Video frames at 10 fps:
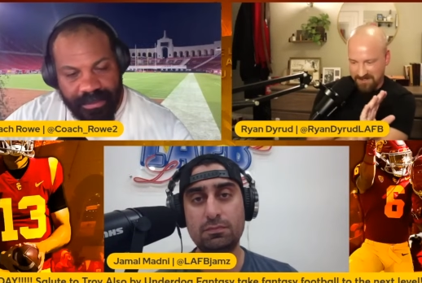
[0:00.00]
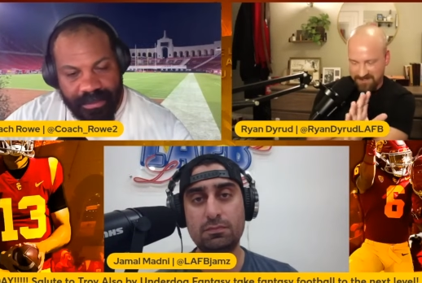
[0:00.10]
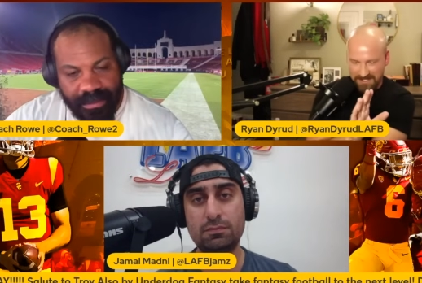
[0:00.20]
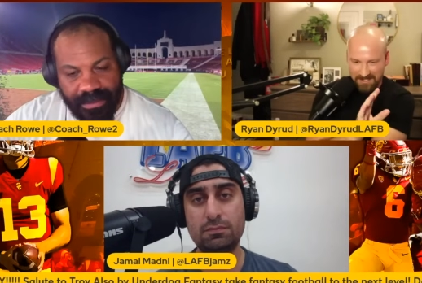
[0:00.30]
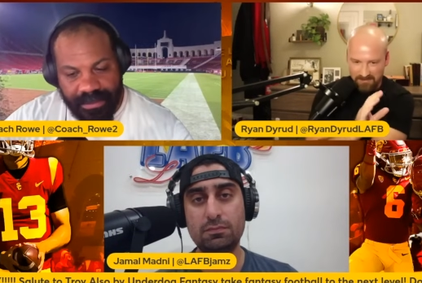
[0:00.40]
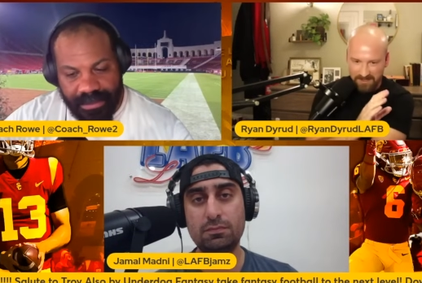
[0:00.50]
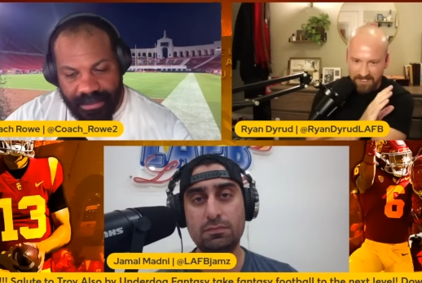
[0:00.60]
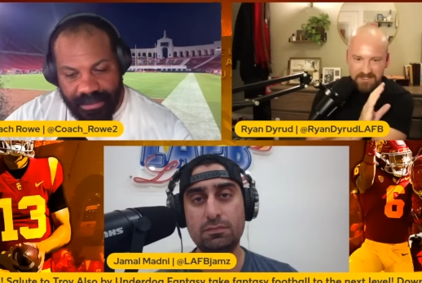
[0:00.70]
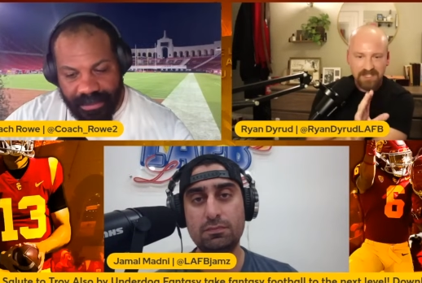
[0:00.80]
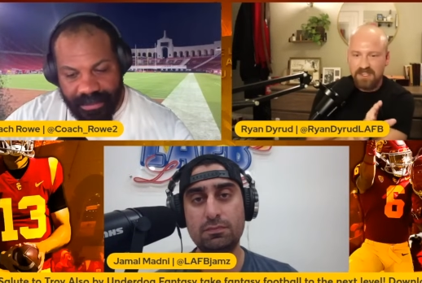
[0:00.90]
Speaker 1: saying that, but let's
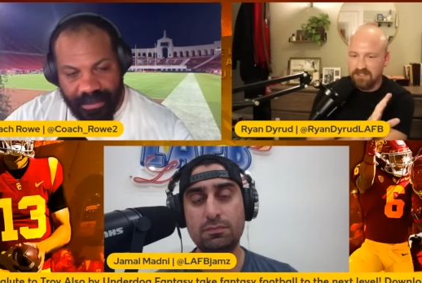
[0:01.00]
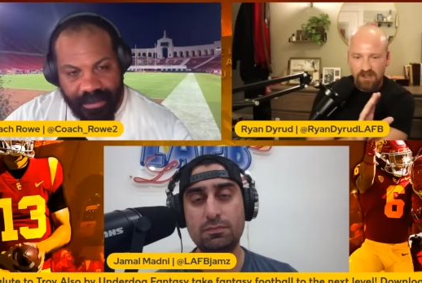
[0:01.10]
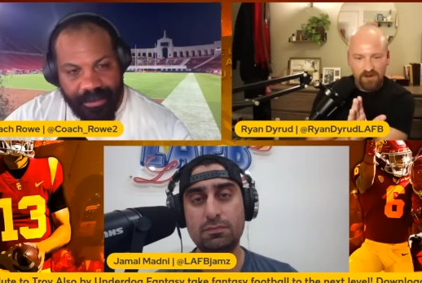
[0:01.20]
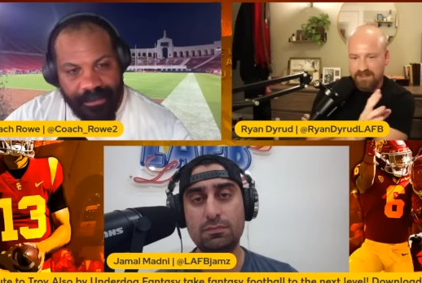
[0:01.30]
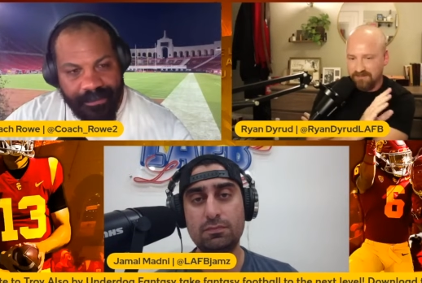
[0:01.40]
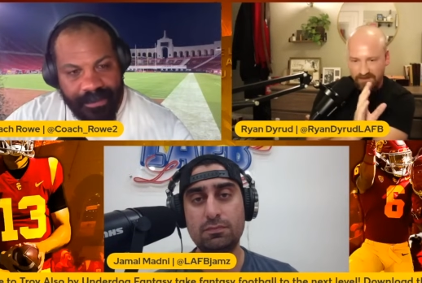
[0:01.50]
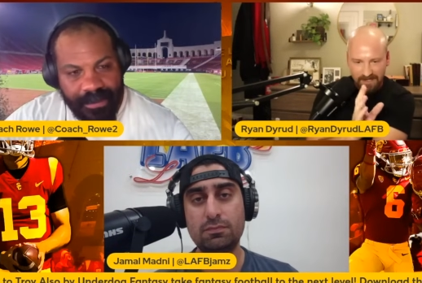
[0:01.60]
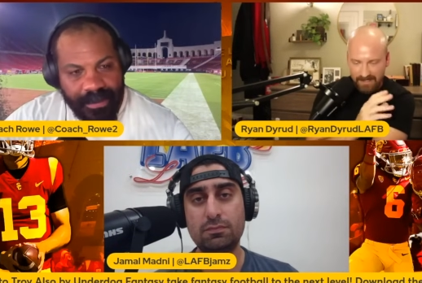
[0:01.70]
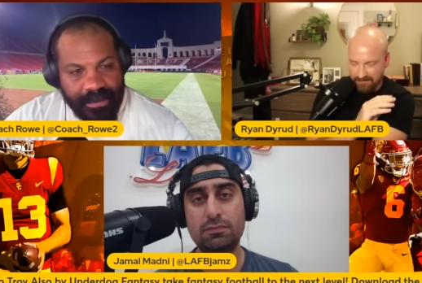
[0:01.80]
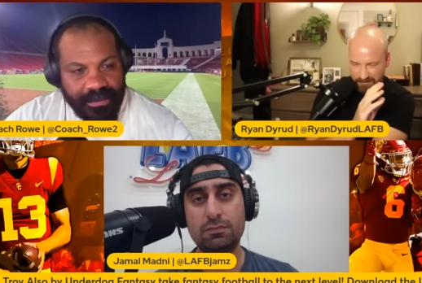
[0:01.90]
say they go eight and
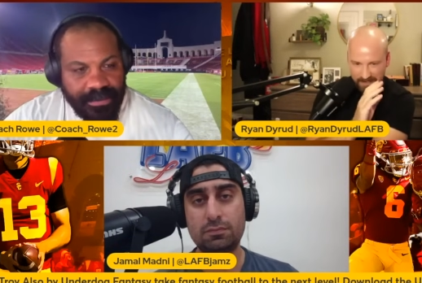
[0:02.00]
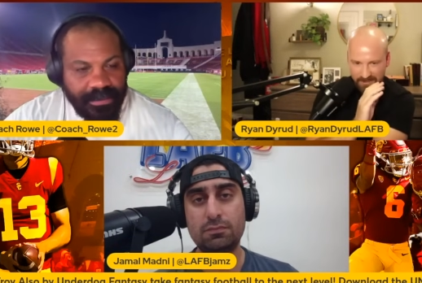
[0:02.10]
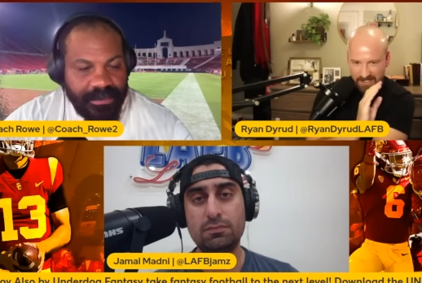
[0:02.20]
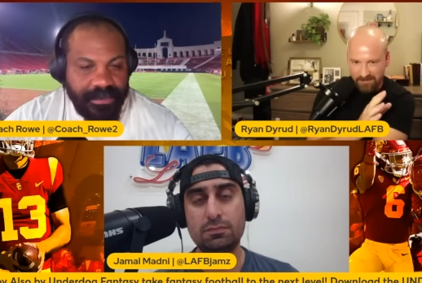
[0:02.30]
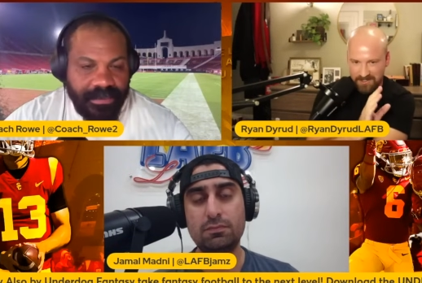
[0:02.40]
five, whatever, not a great